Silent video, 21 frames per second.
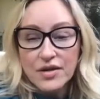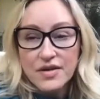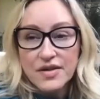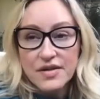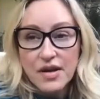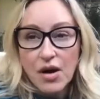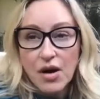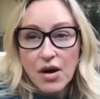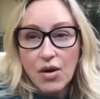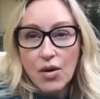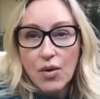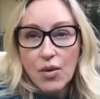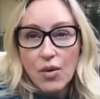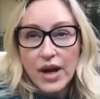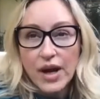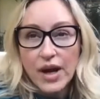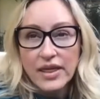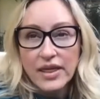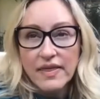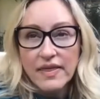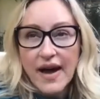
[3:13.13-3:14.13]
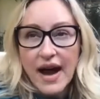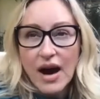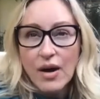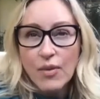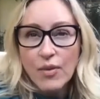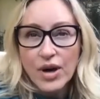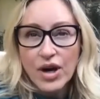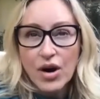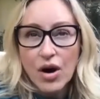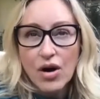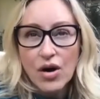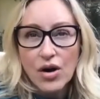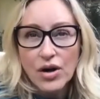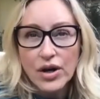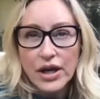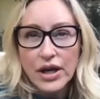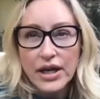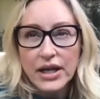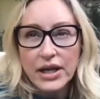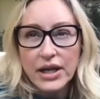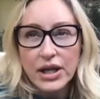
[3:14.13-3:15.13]
So in that
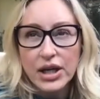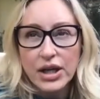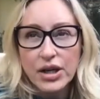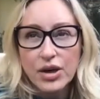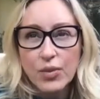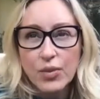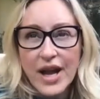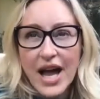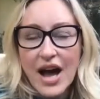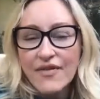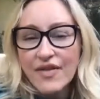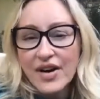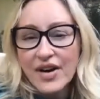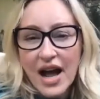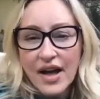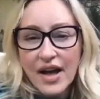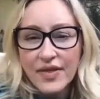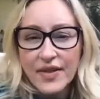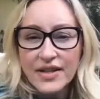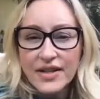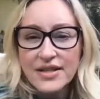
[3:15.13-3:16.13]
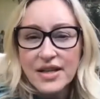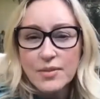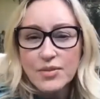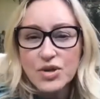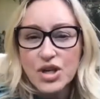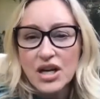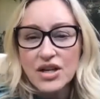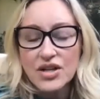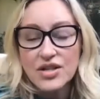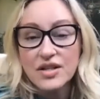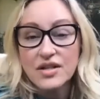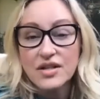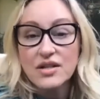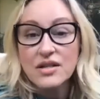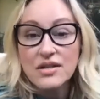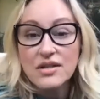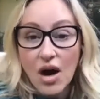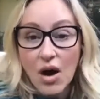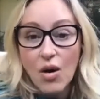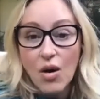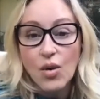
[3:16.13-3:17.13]
regard, you know, we haven't had that same challenge that
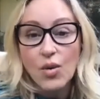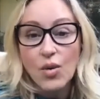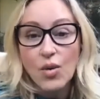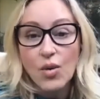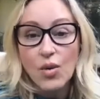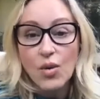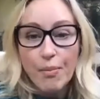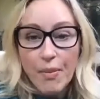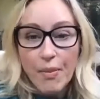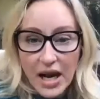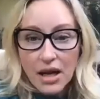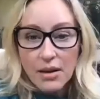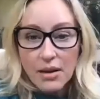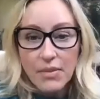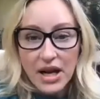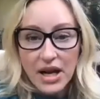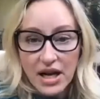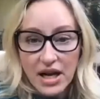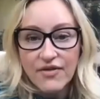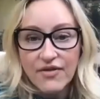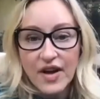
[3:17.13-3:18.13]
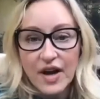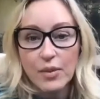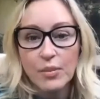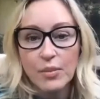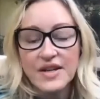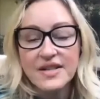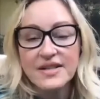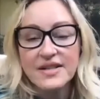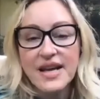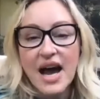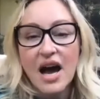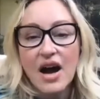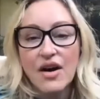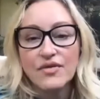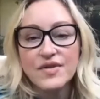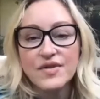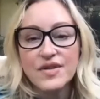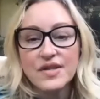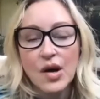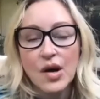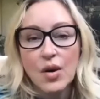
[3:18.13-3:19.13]
so many, many families have.
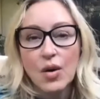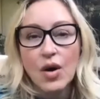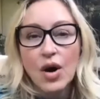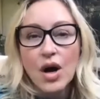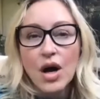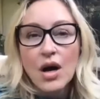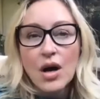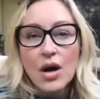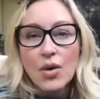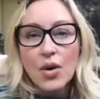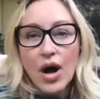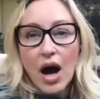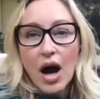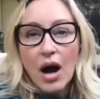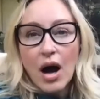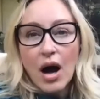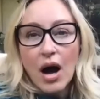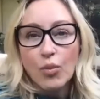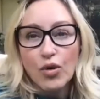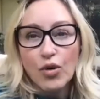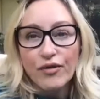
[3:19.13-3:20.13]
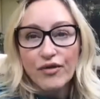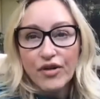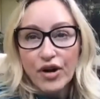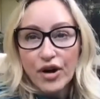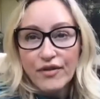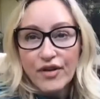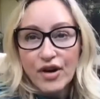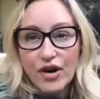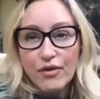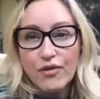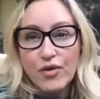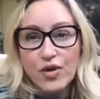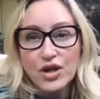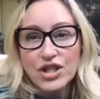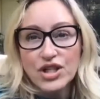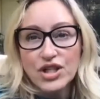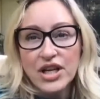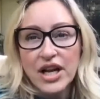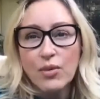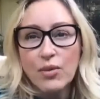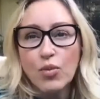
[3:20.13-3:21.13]
So, we're very, very
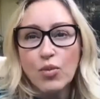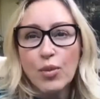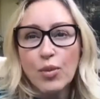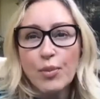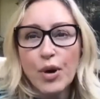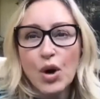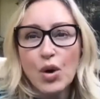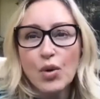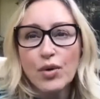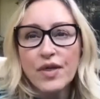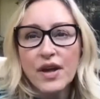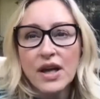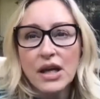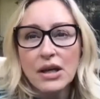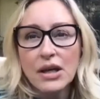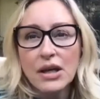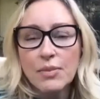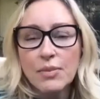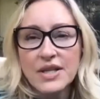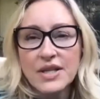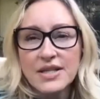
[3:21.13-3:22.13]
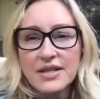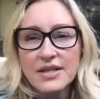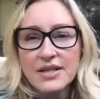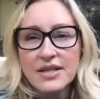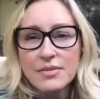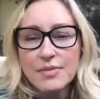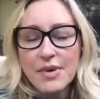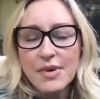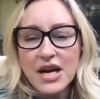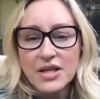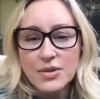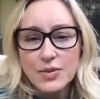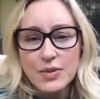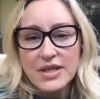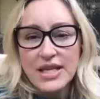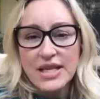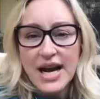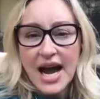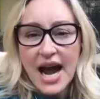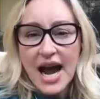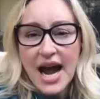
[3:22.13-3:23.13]
fortunate and we're both in business. My husband's
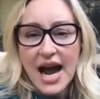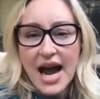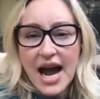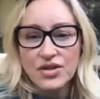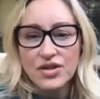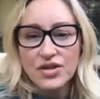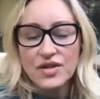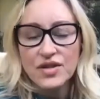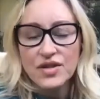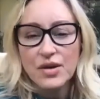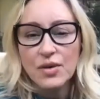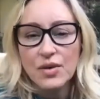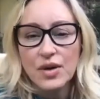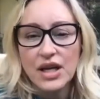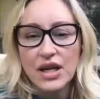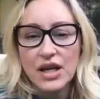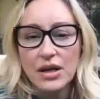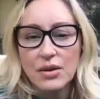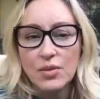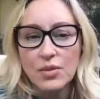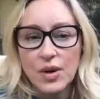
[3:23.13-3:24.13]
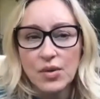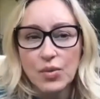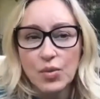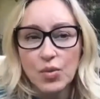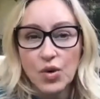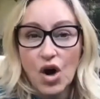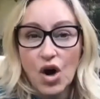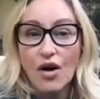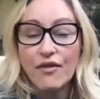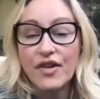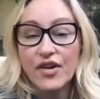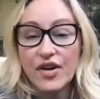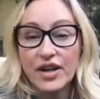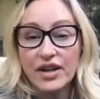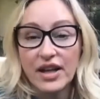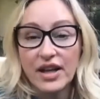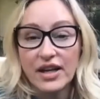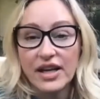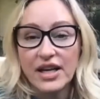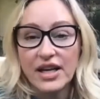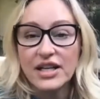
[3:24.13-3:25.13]
an actor. So he got very
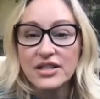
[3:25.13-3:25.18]
lucky.